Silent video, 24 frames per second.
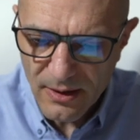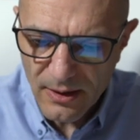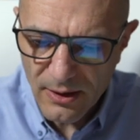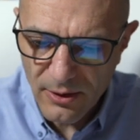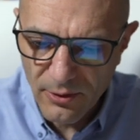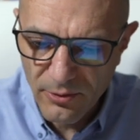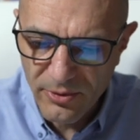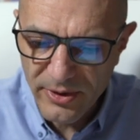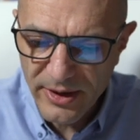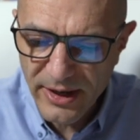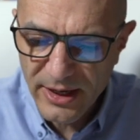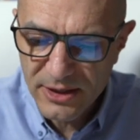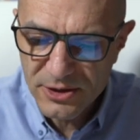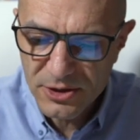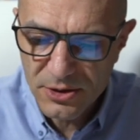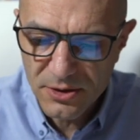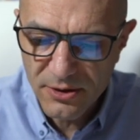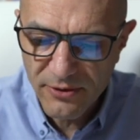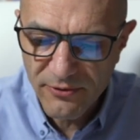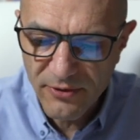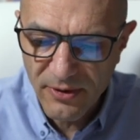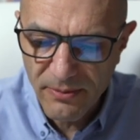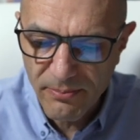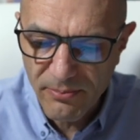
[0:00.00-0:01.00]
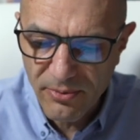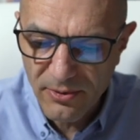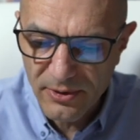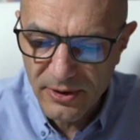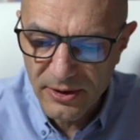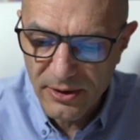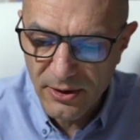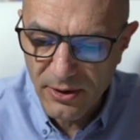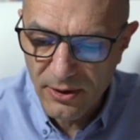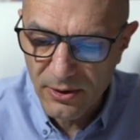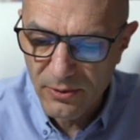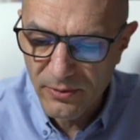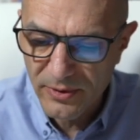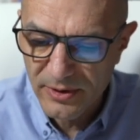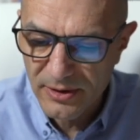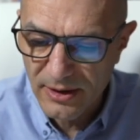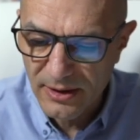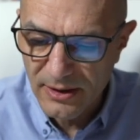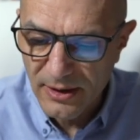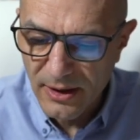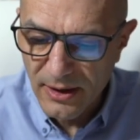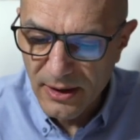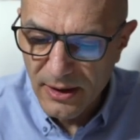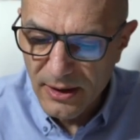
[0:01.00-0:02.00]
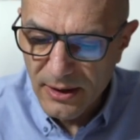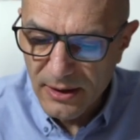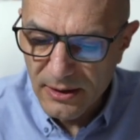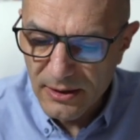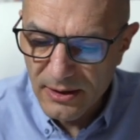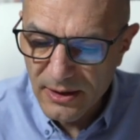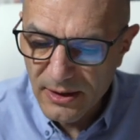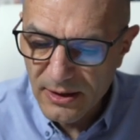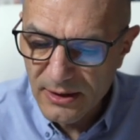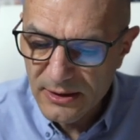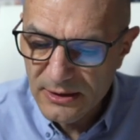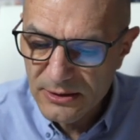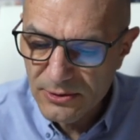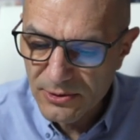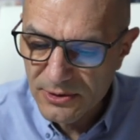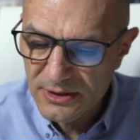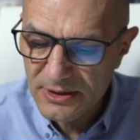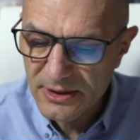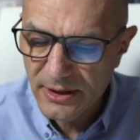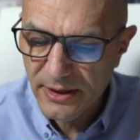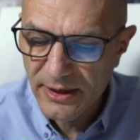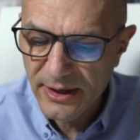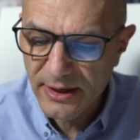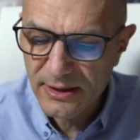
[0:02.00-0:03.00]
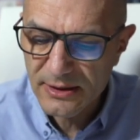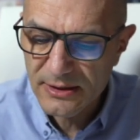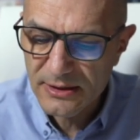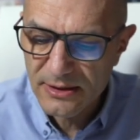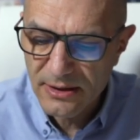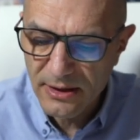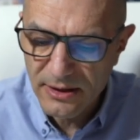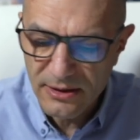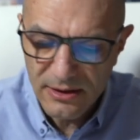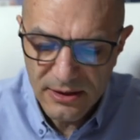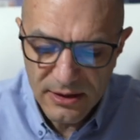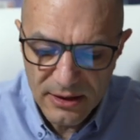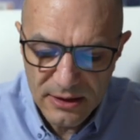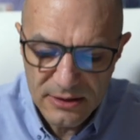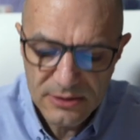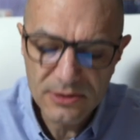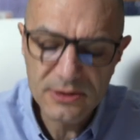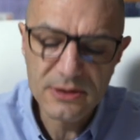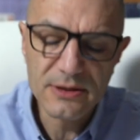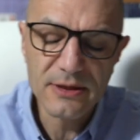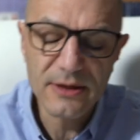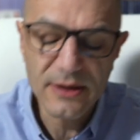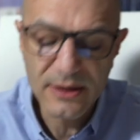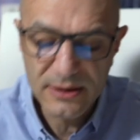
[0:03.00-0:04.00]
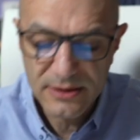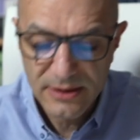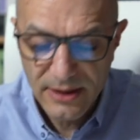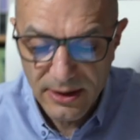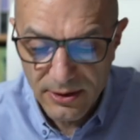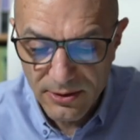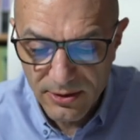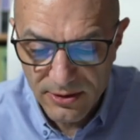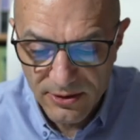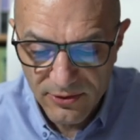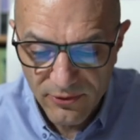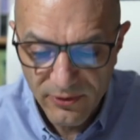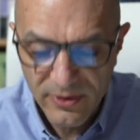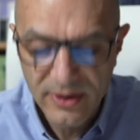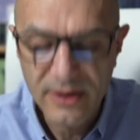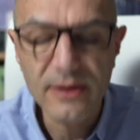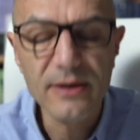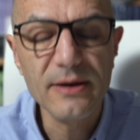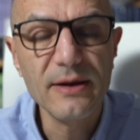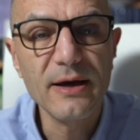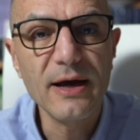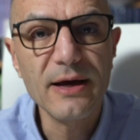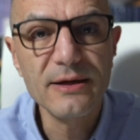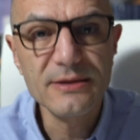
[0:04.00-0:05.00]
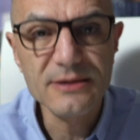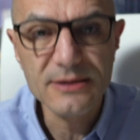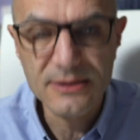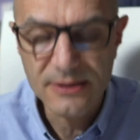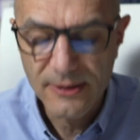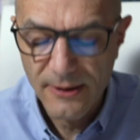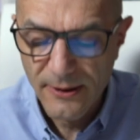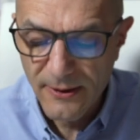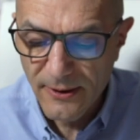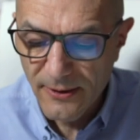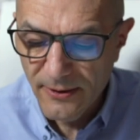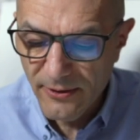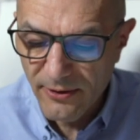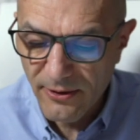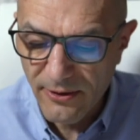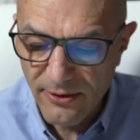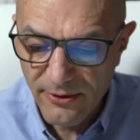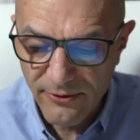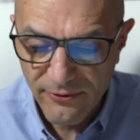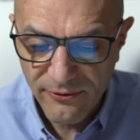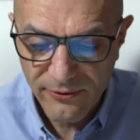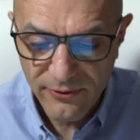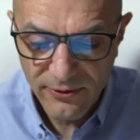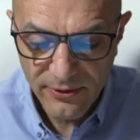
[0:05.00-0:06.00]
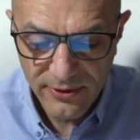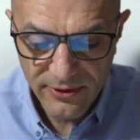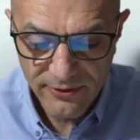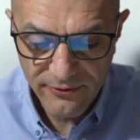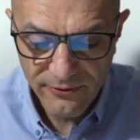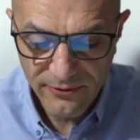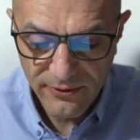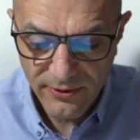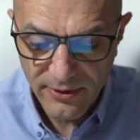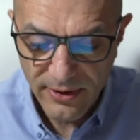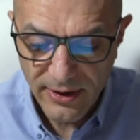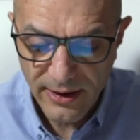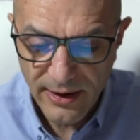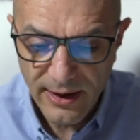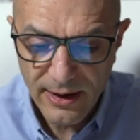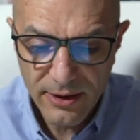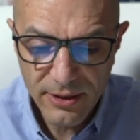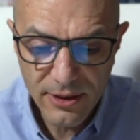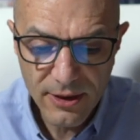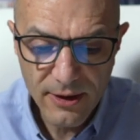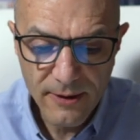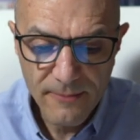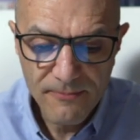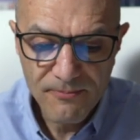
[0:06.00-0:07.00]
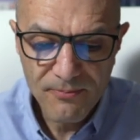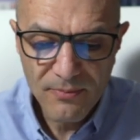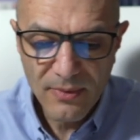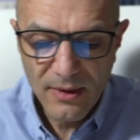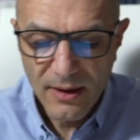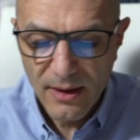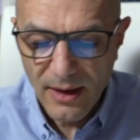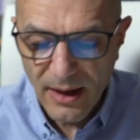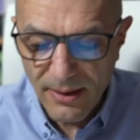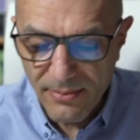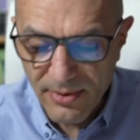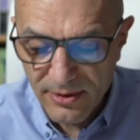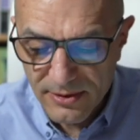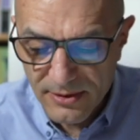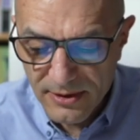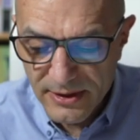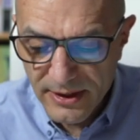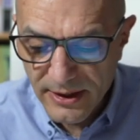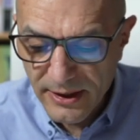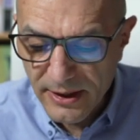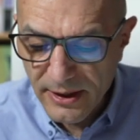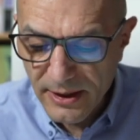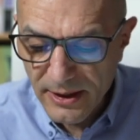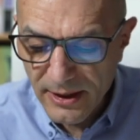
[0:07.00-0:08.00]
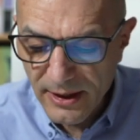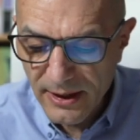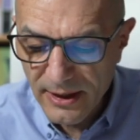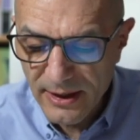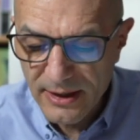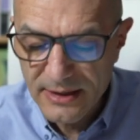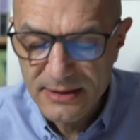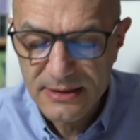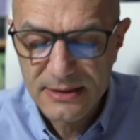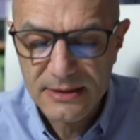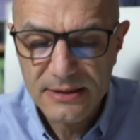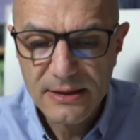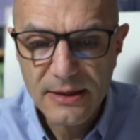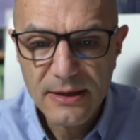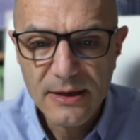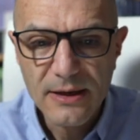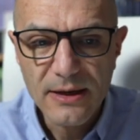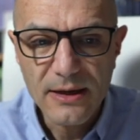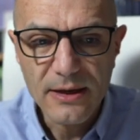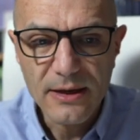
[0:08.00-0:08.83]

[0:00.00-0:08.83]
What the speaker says: reaction of a polyol with the diisocyanate, and diisocyanate are not very nice for health. About the acrylics,